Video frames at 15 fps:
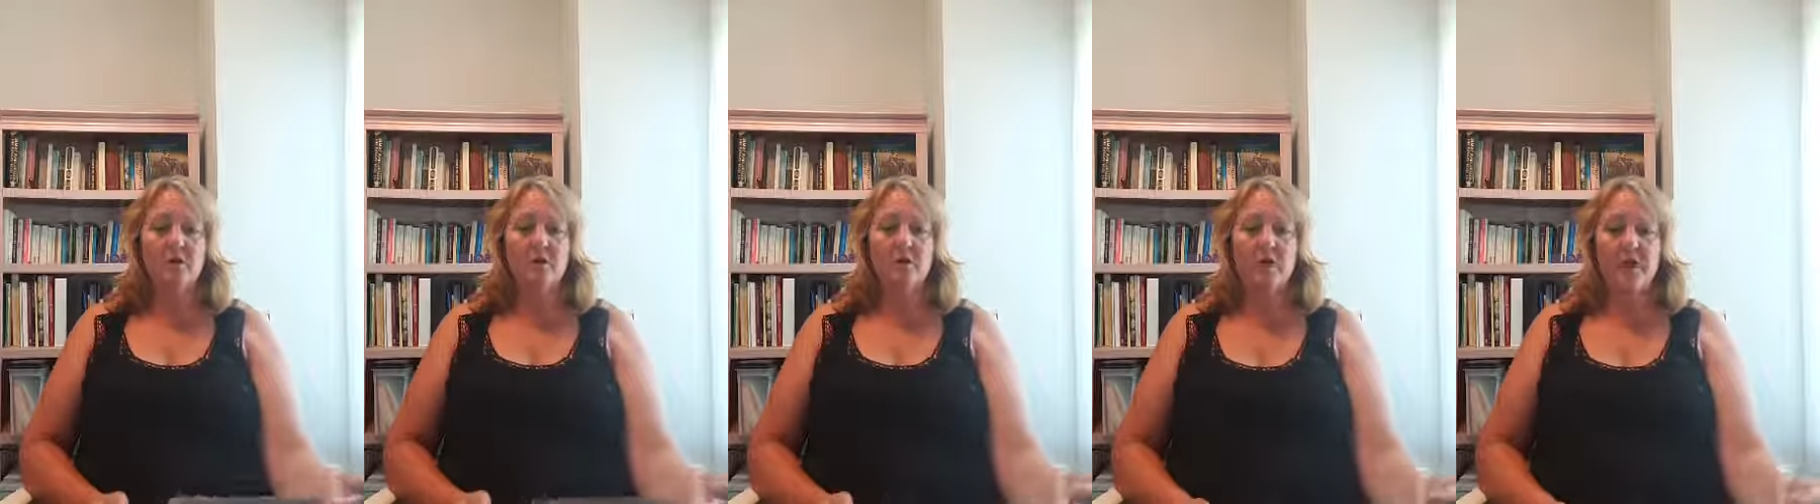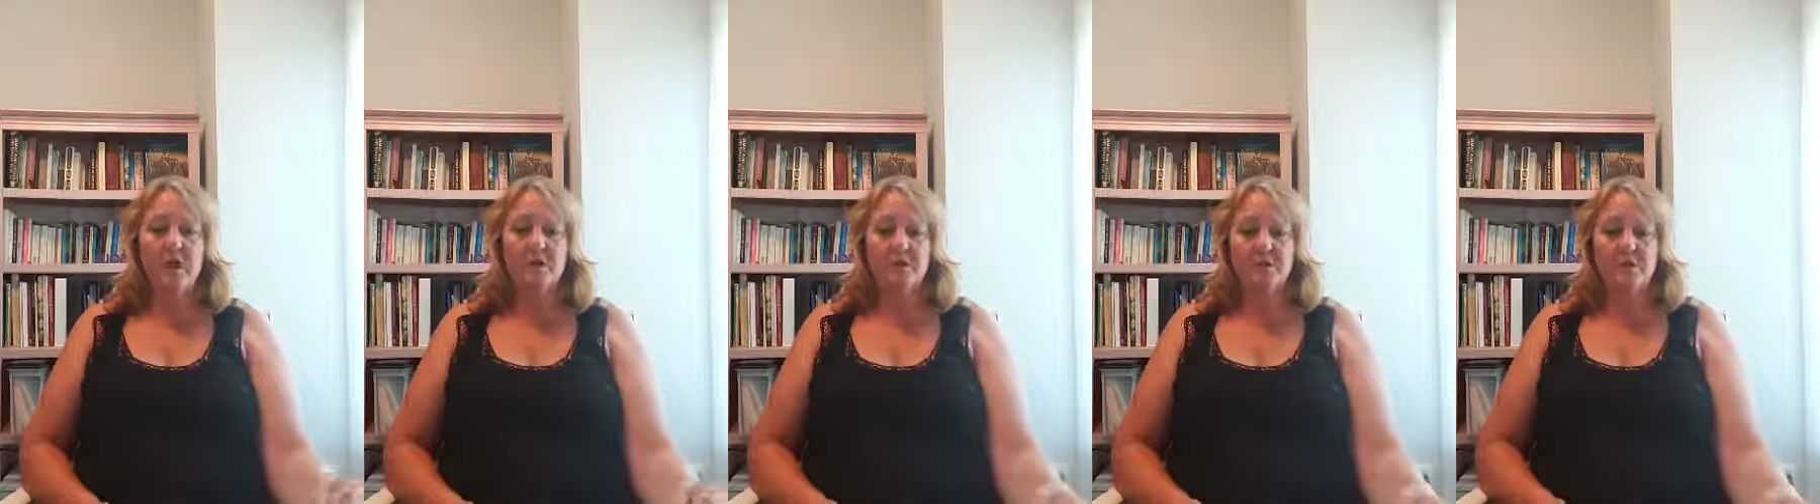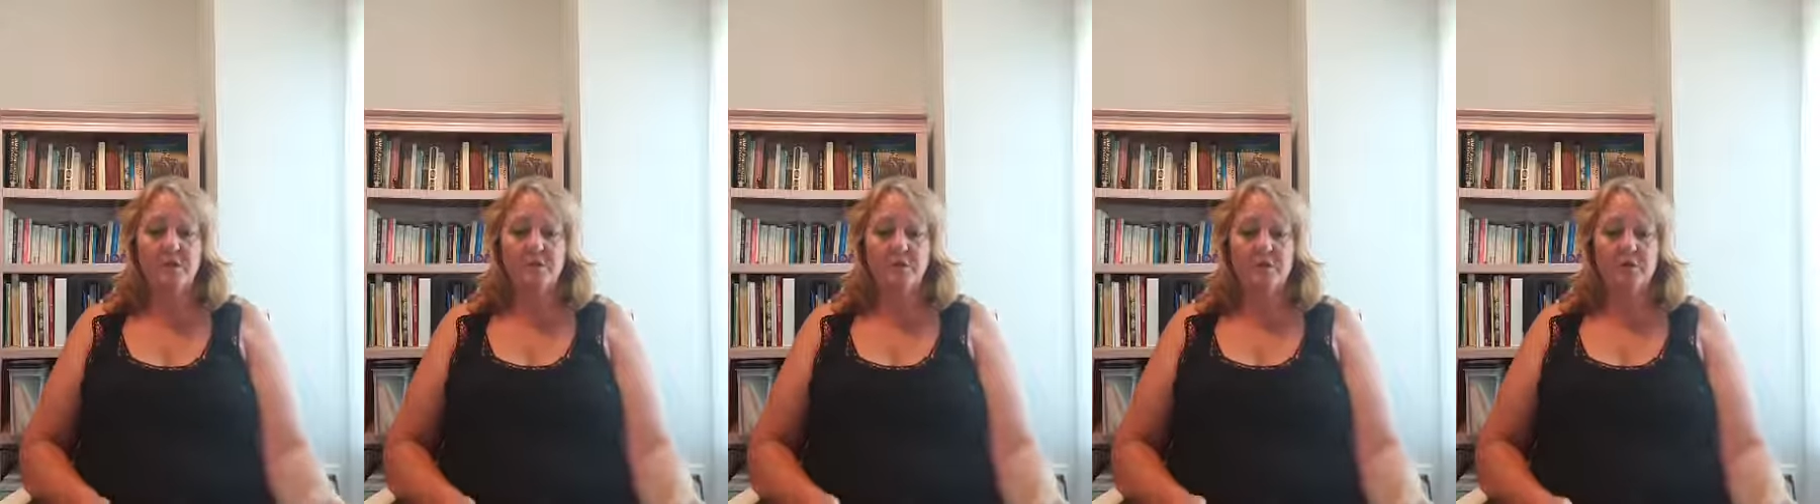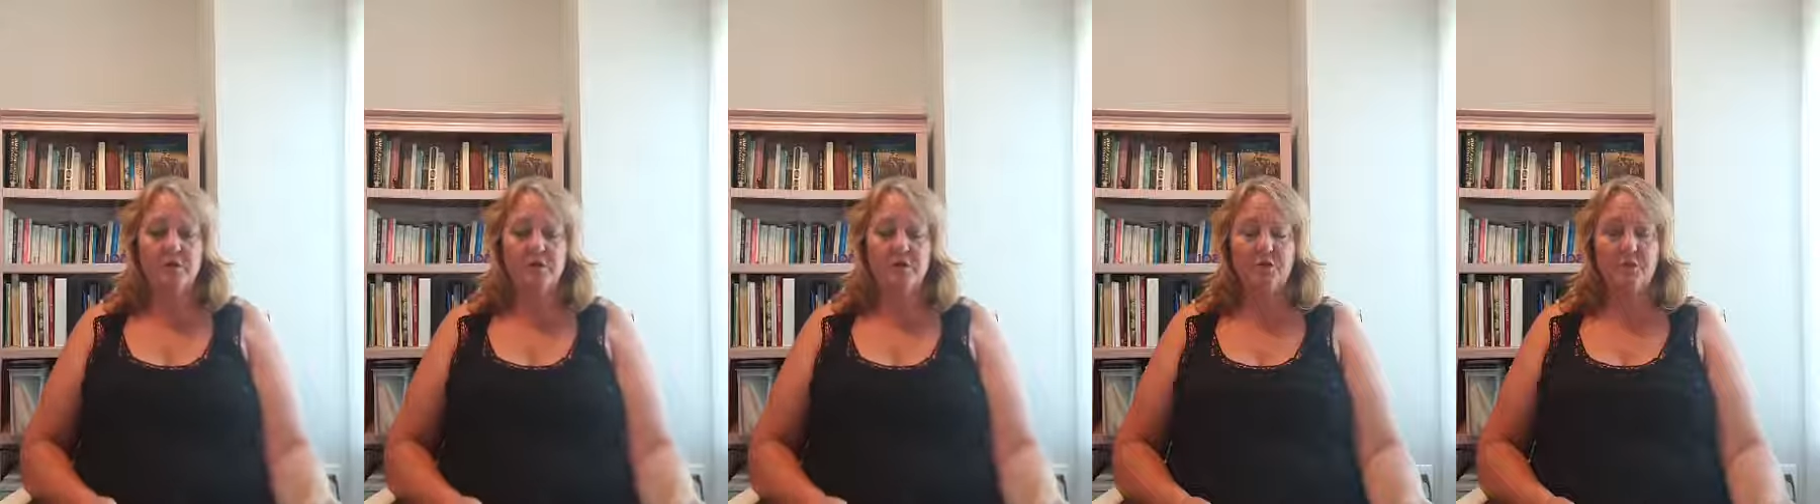the options were
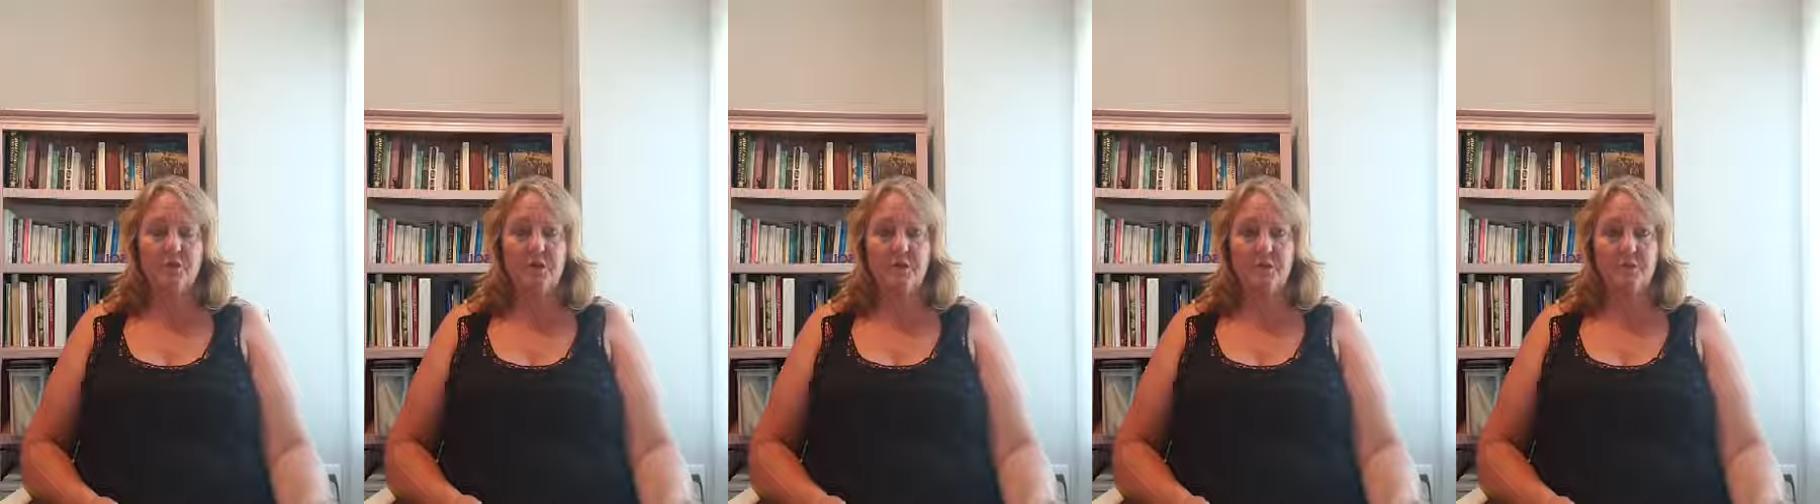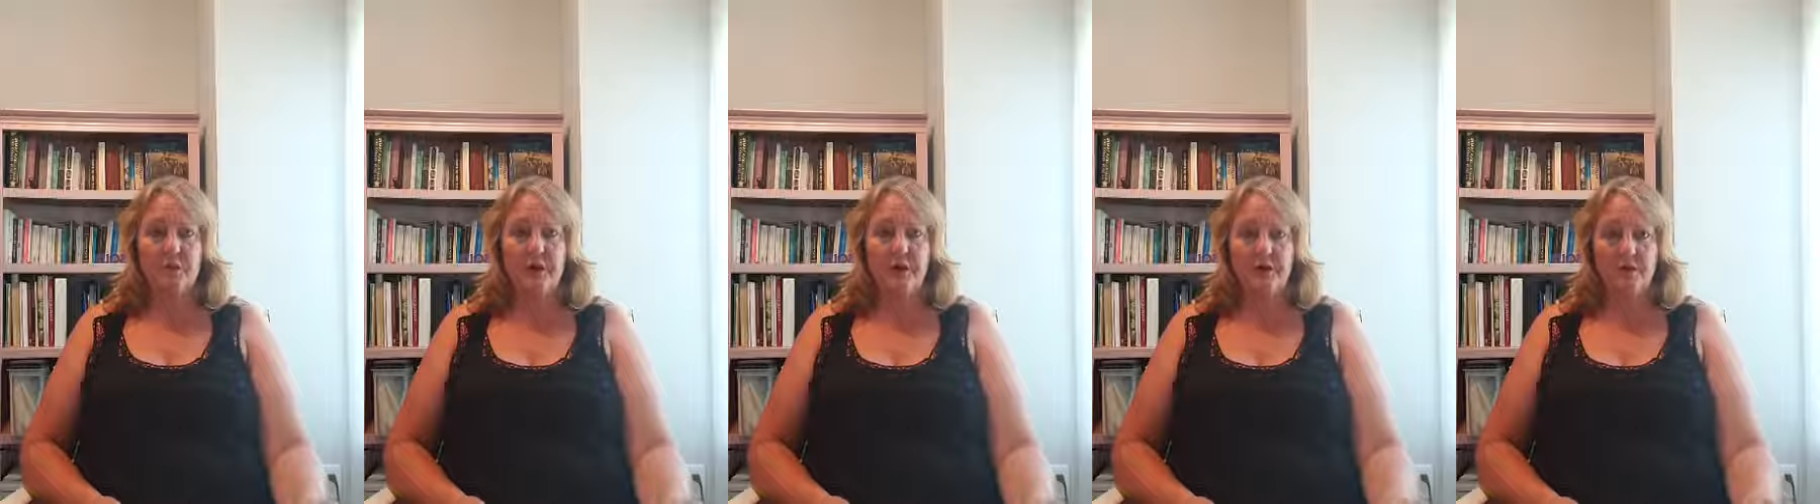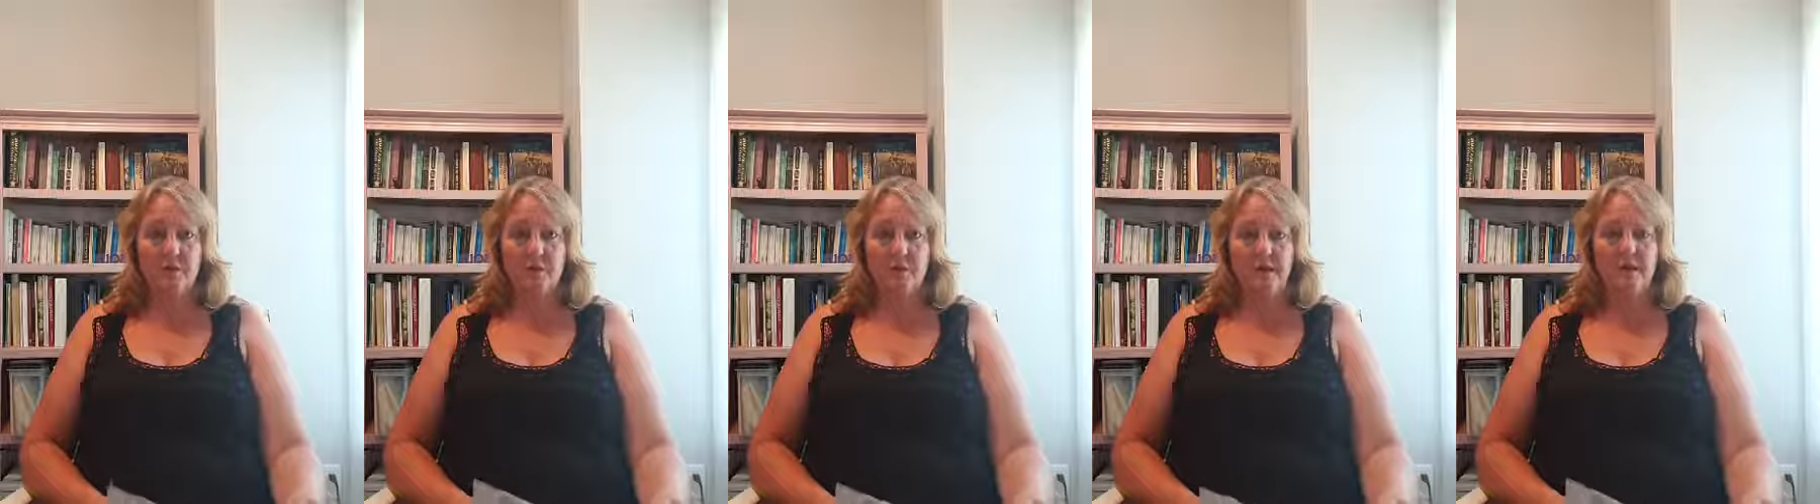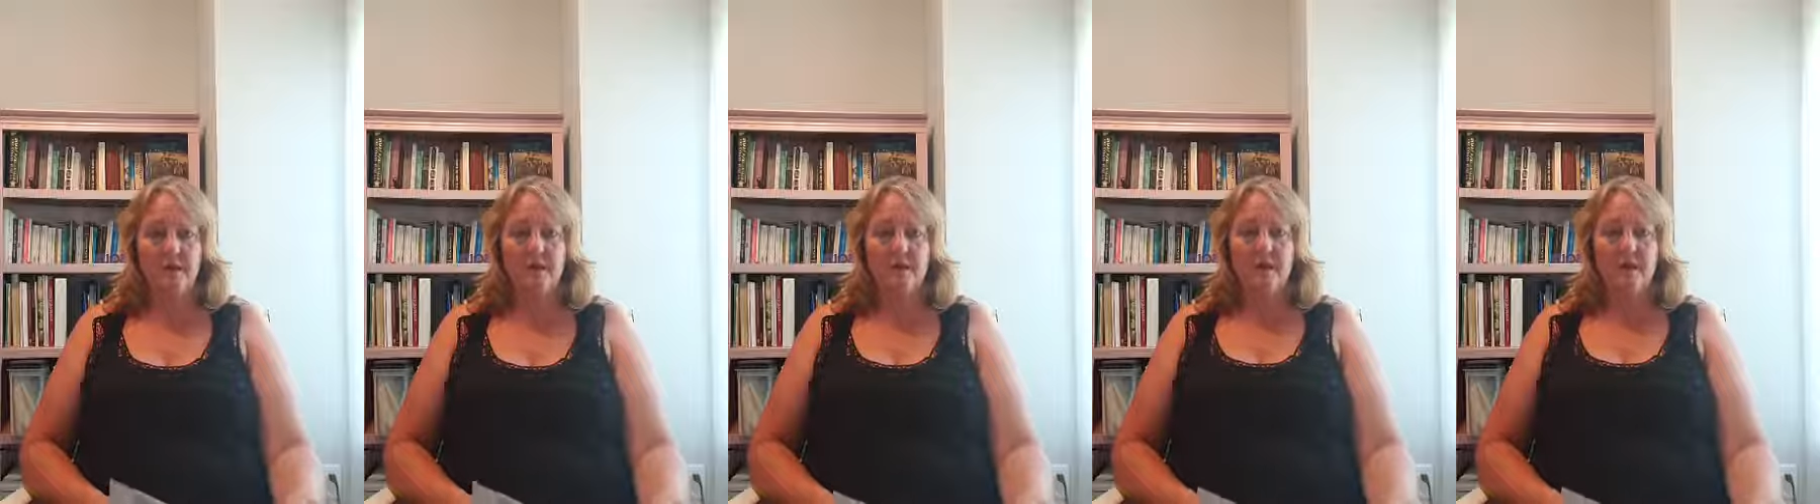to cut the paint open,